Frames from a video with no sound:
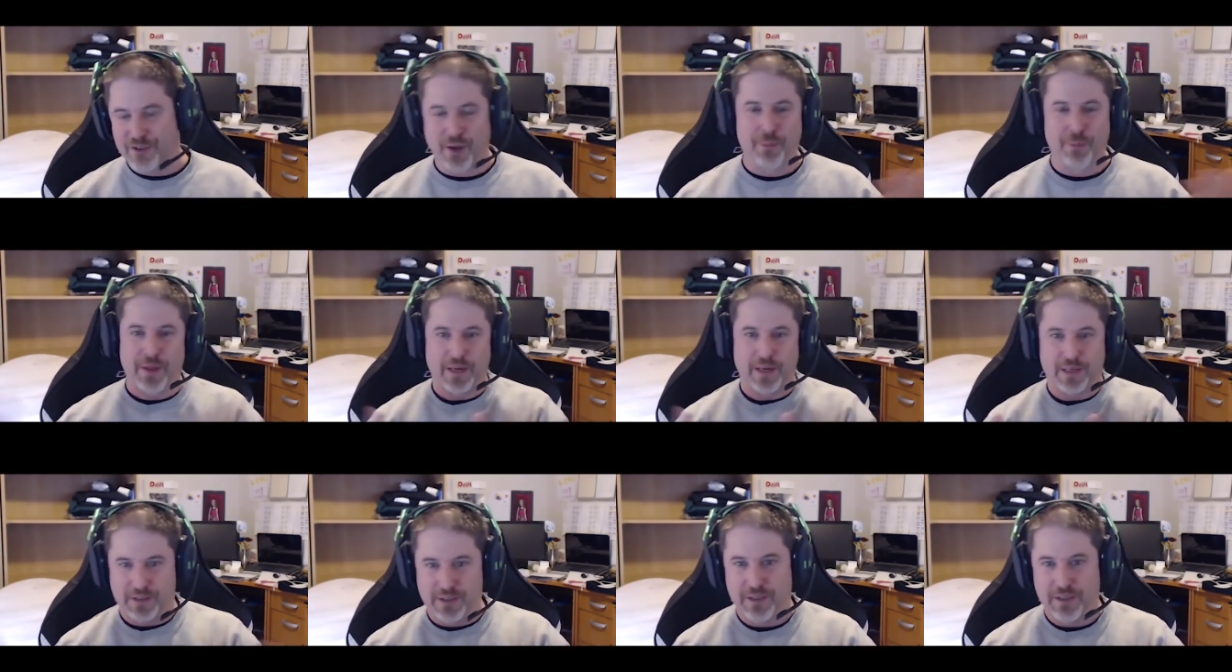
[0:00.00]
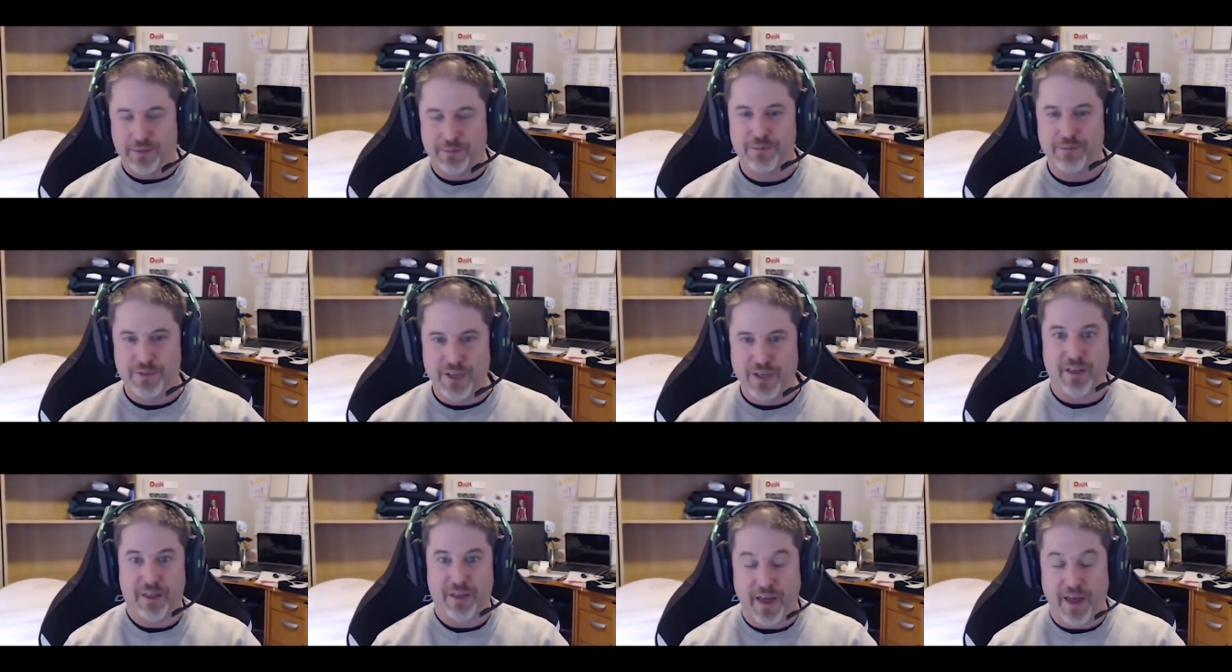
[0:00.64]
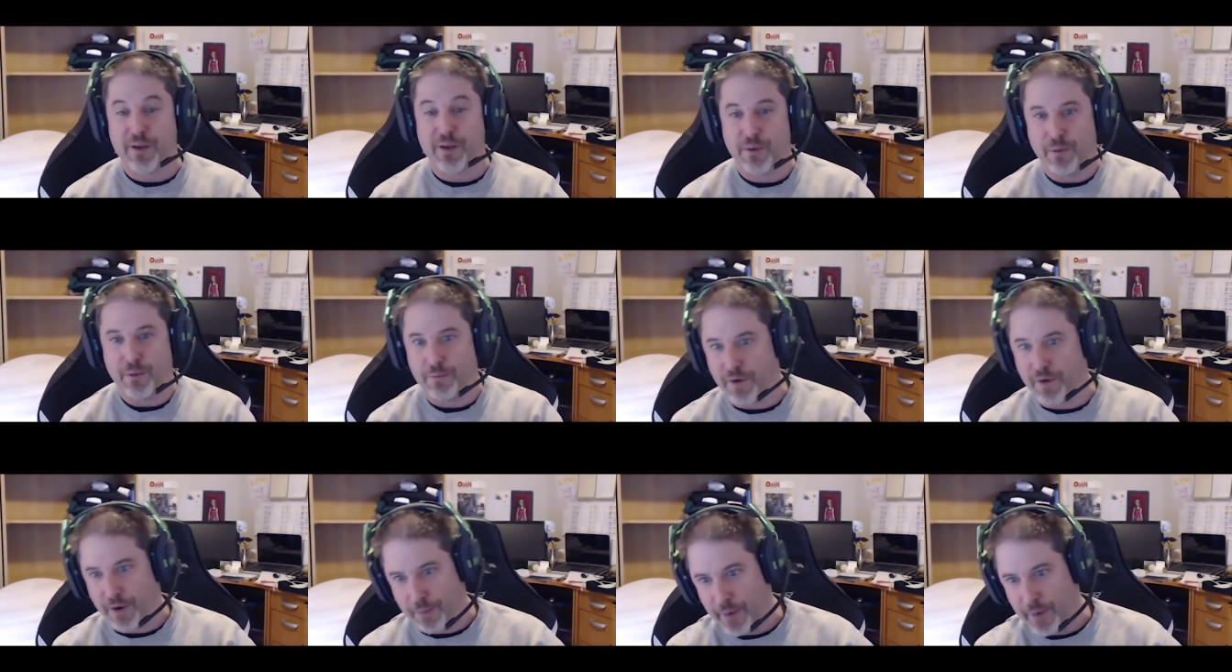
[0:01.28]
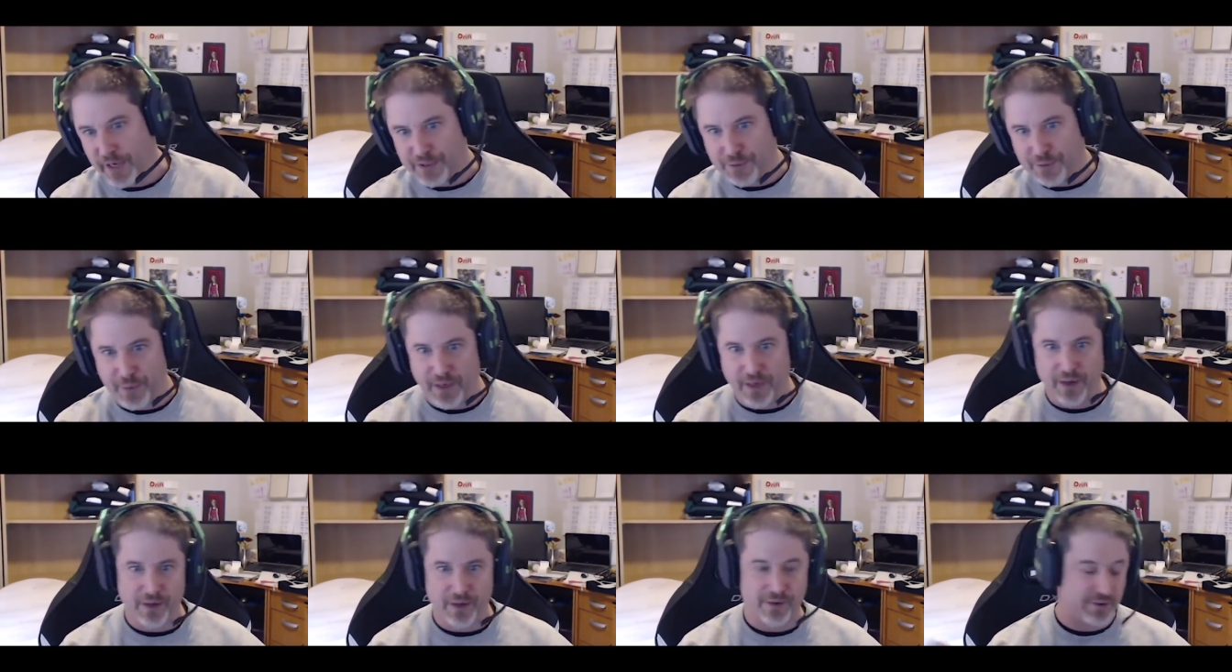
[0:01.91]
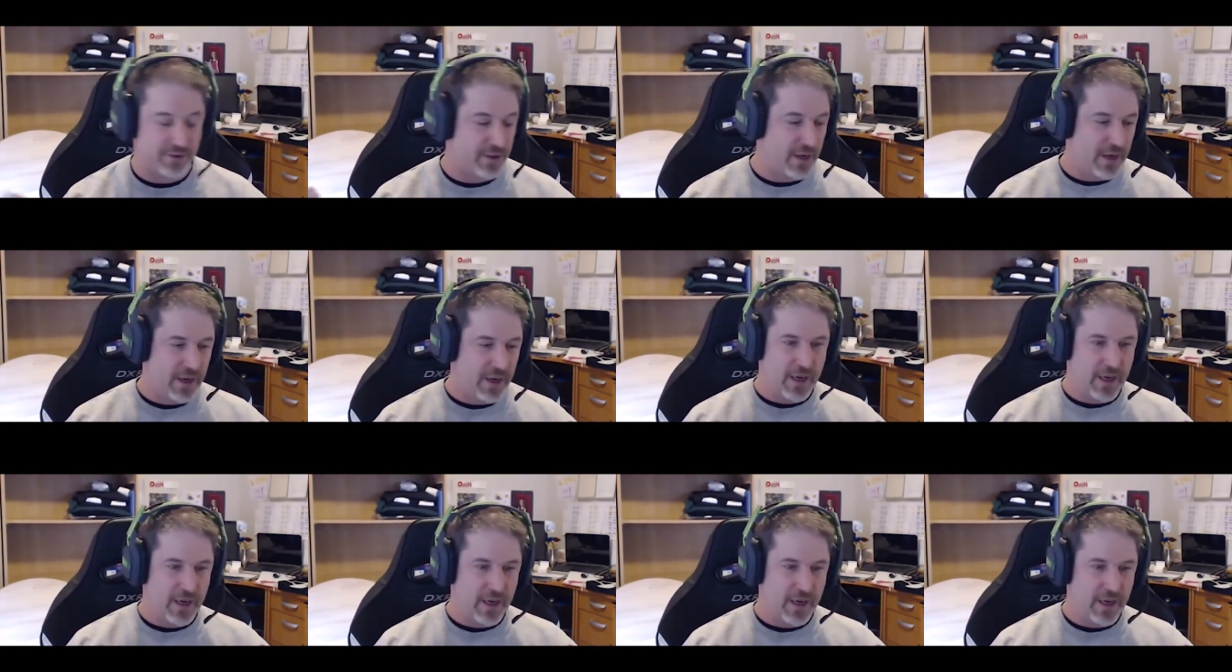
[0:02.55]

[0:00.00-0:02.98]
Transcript: Something to say thank you very much because